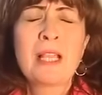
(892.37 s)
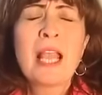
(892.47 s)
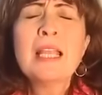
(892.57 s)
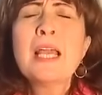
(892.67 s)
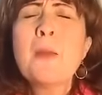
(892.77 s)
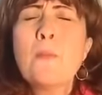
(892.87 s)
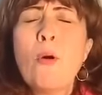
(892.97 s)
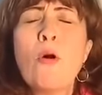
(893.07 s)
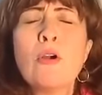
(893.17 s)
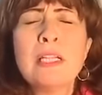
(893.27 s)
And I am
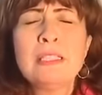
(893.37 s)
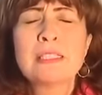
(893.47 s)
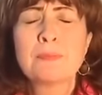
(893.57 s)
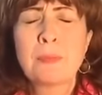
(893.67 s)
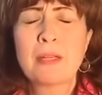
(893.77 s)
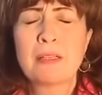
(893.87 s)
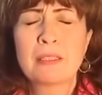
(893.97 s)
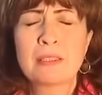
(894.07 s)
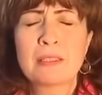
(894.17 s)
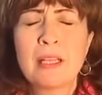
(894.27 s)
poor in the
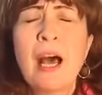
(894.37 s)
Spirit.